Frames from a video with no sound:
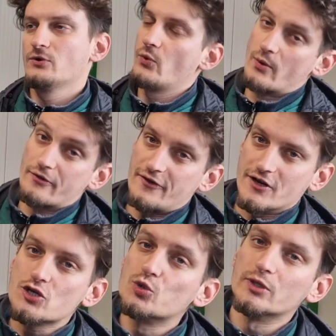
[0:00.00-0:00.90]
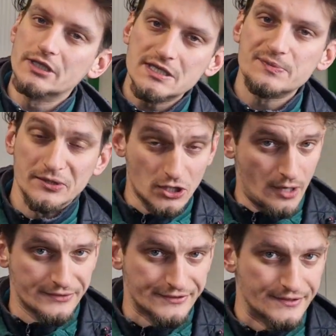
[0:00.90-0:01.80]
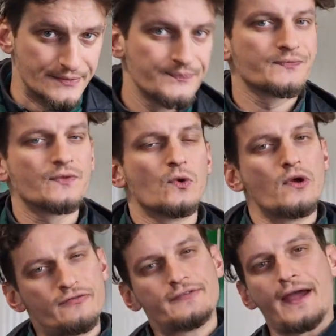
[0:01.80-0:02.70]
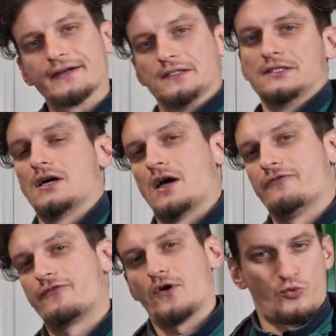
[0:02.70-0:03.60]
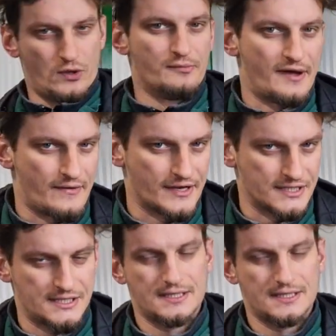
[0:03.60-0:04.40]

we were finished with the speedometer, we've tackled the front wheel bearings,